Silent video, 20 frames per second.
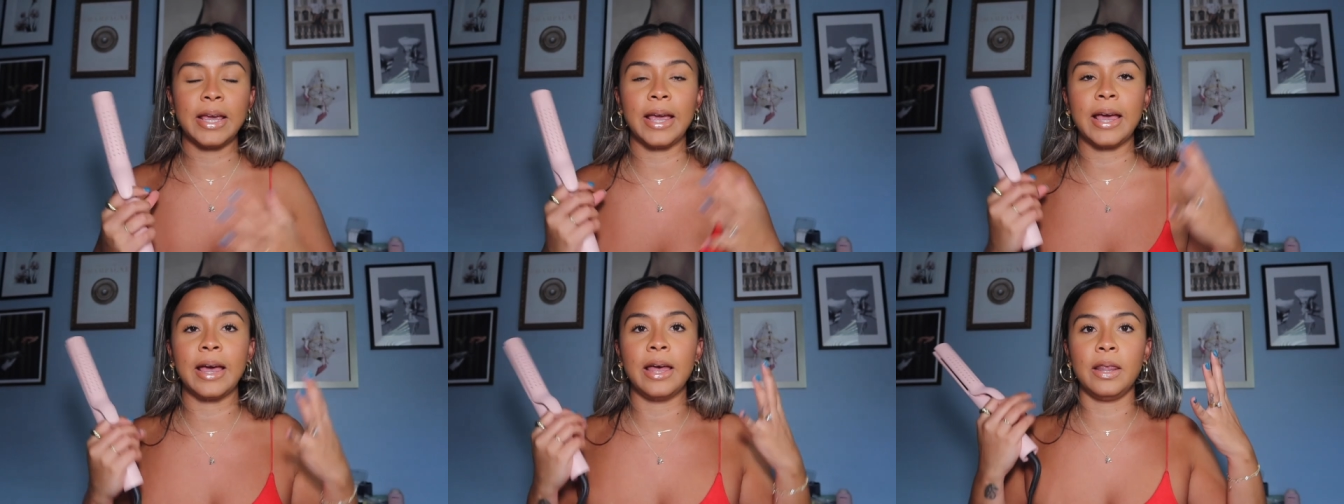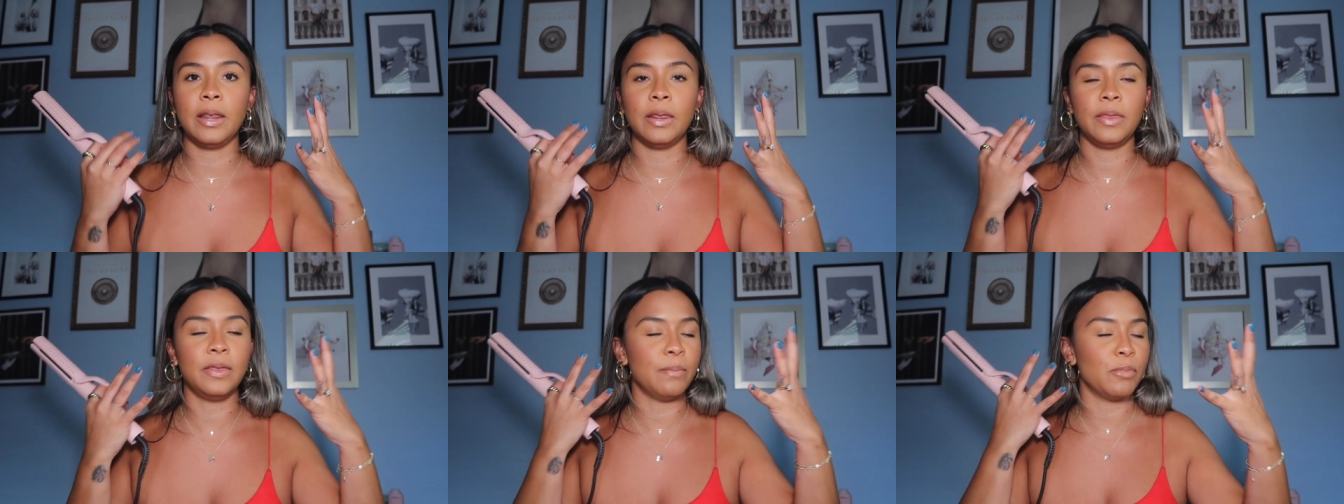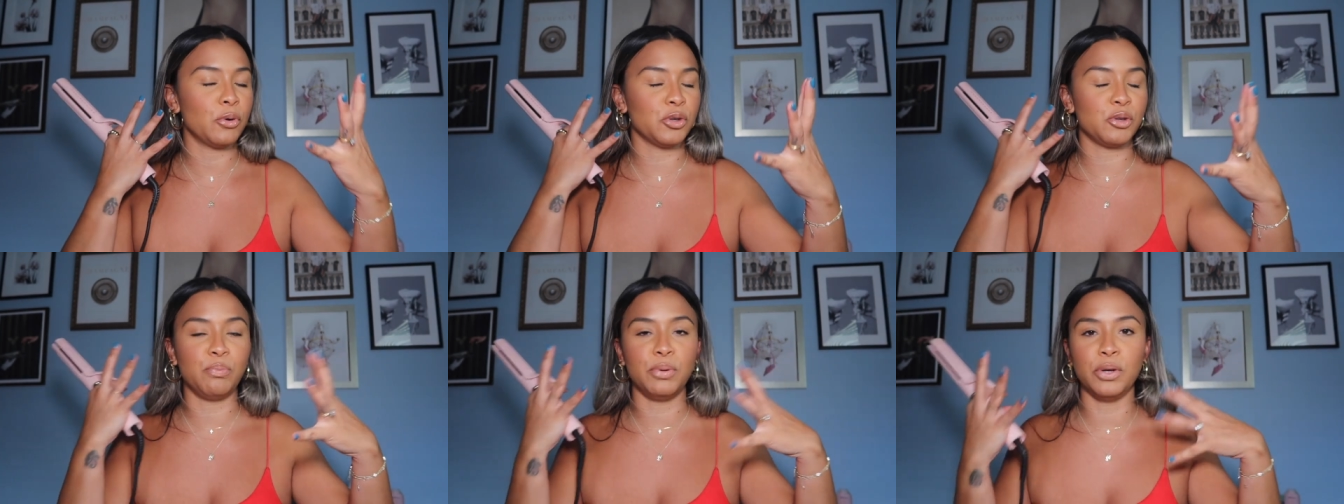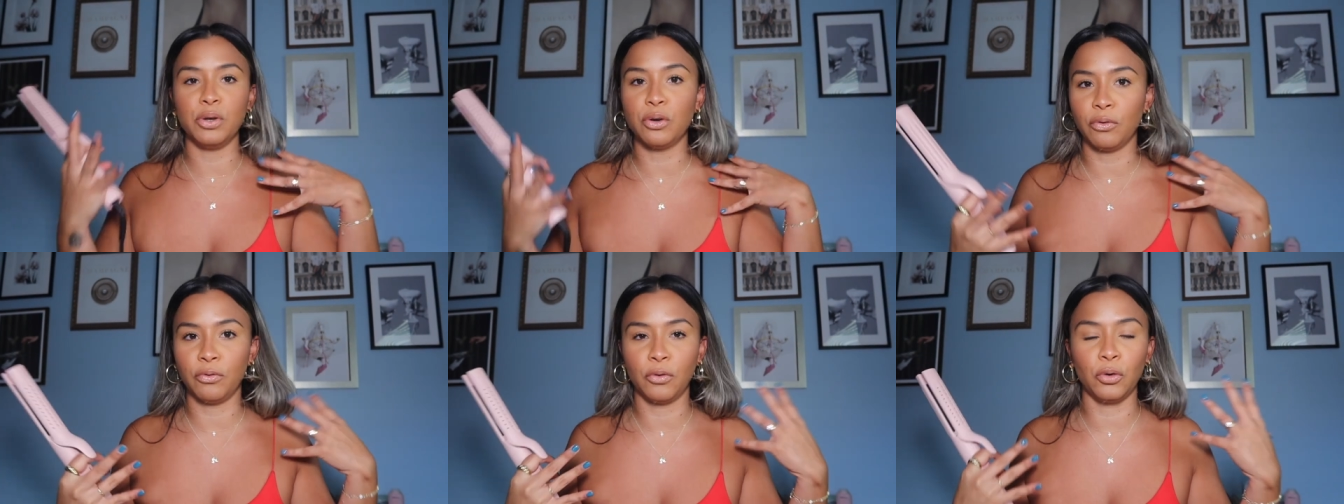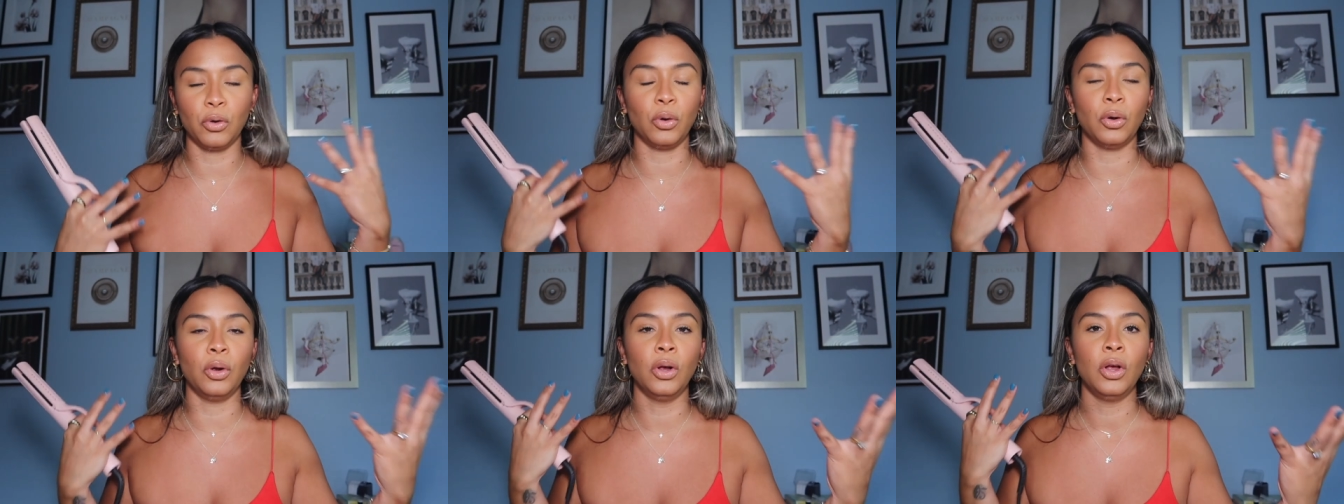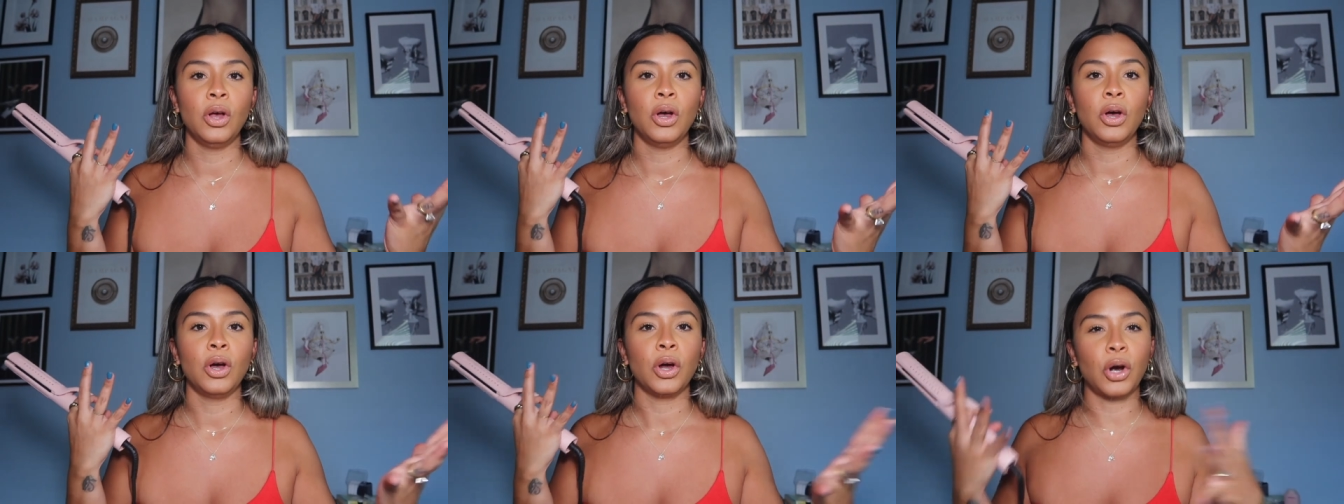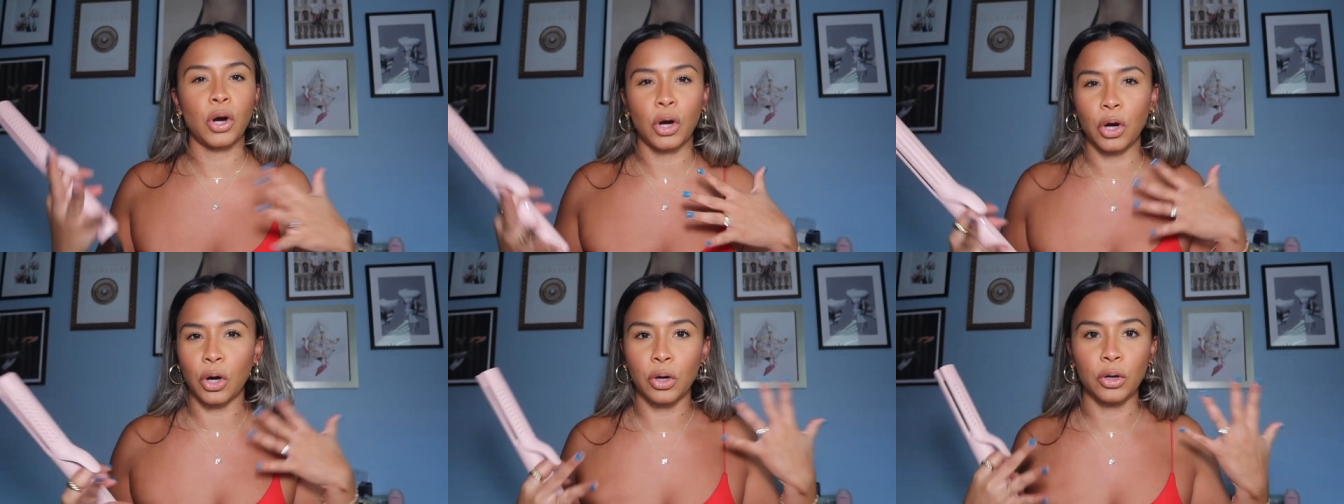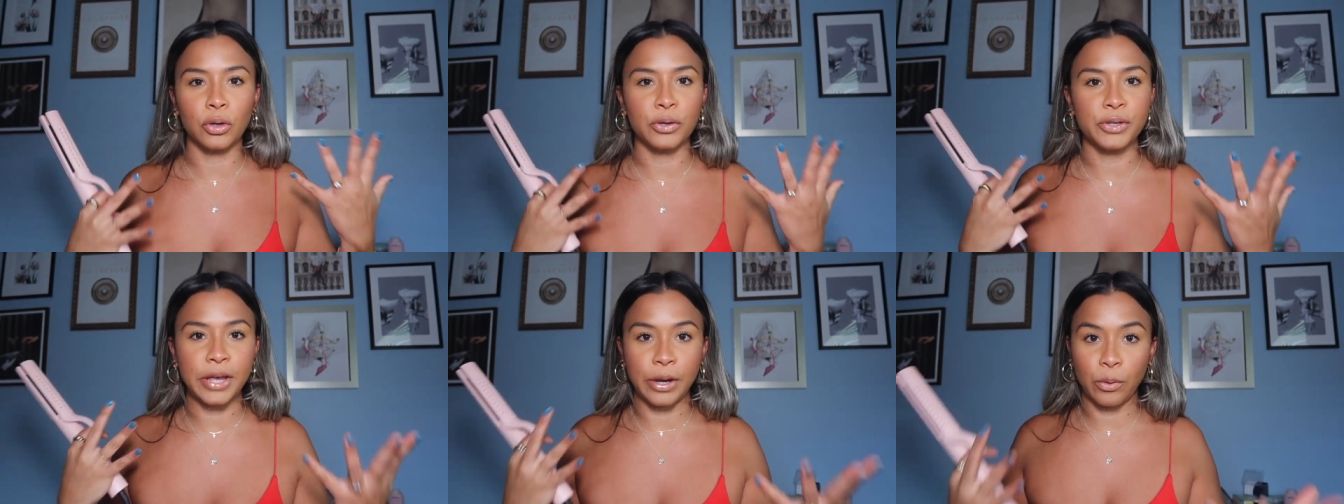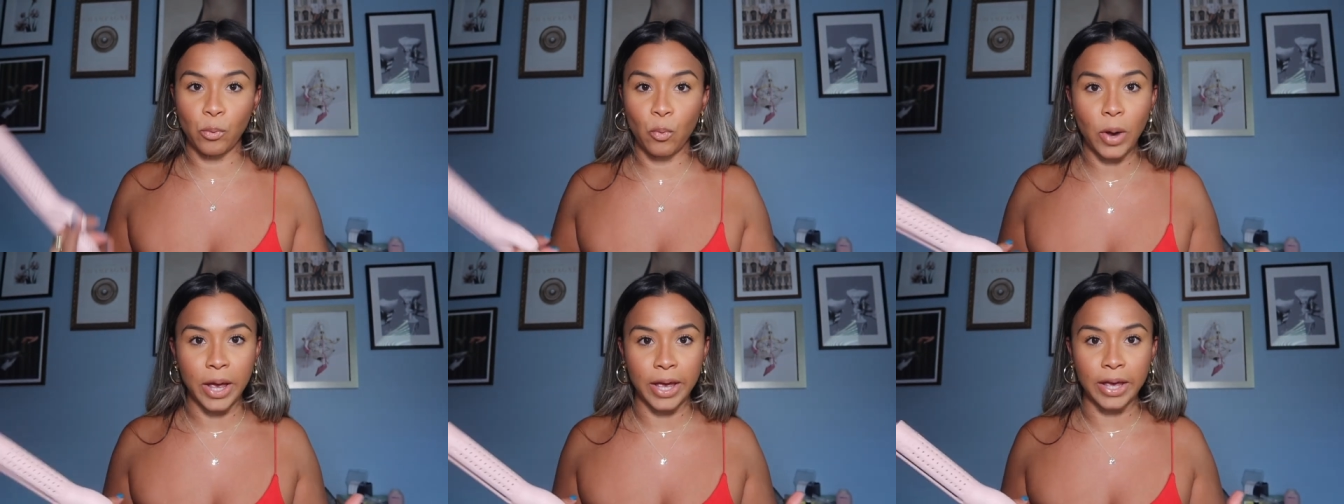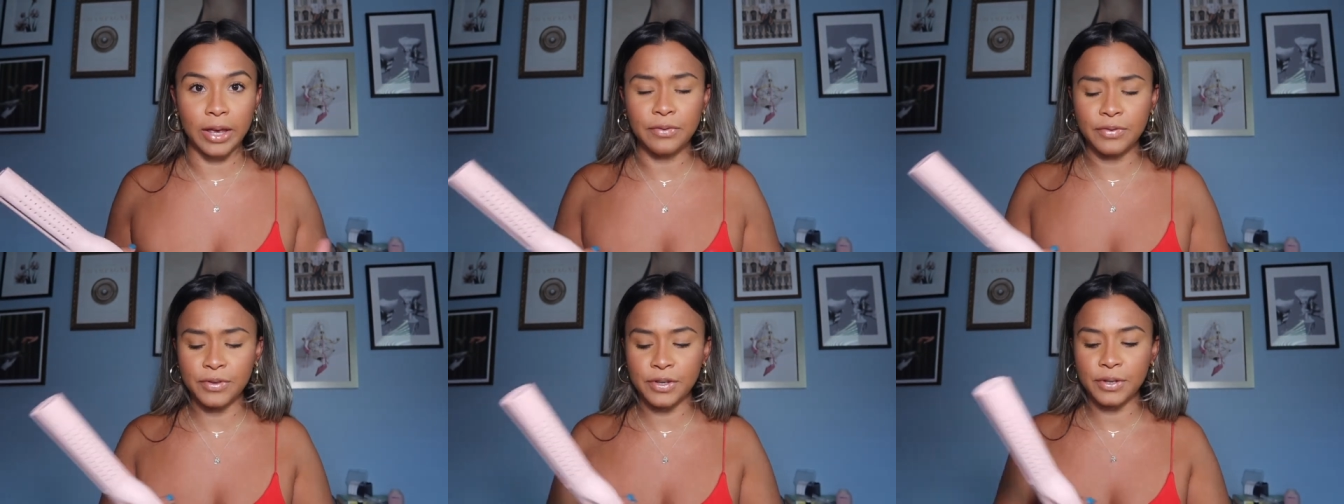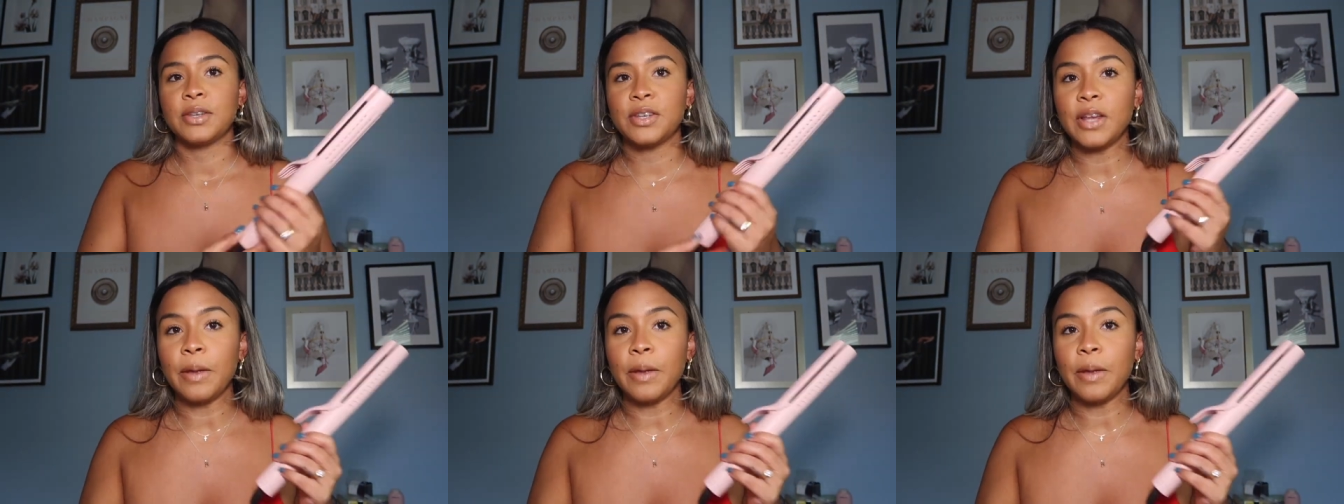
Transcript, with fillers: and get the most beautiful curls and waves.